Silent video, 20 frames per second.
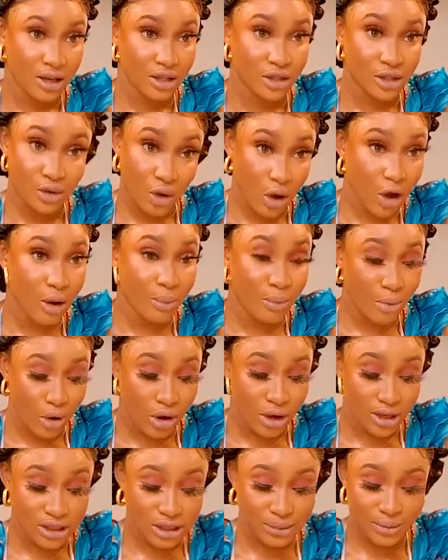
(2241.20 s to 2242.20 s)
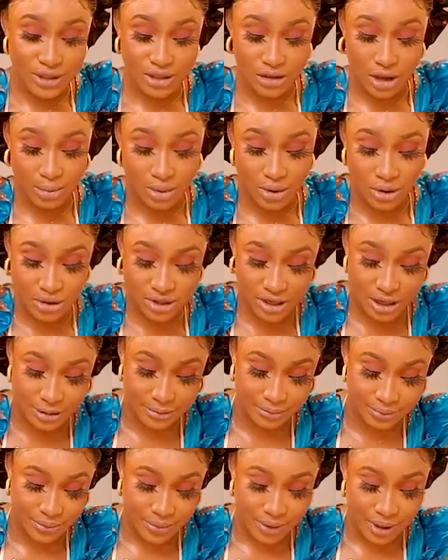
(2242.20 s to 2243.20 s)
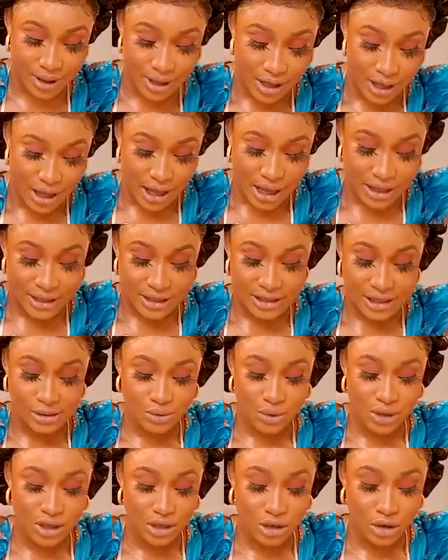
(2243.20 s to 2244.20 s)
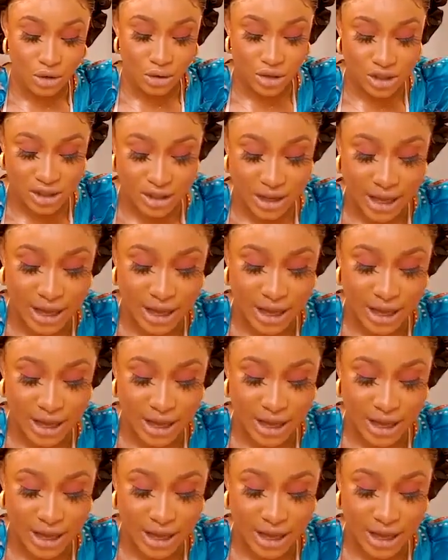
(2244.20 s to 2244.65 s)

Store boards, Please come closer. And this is what it looks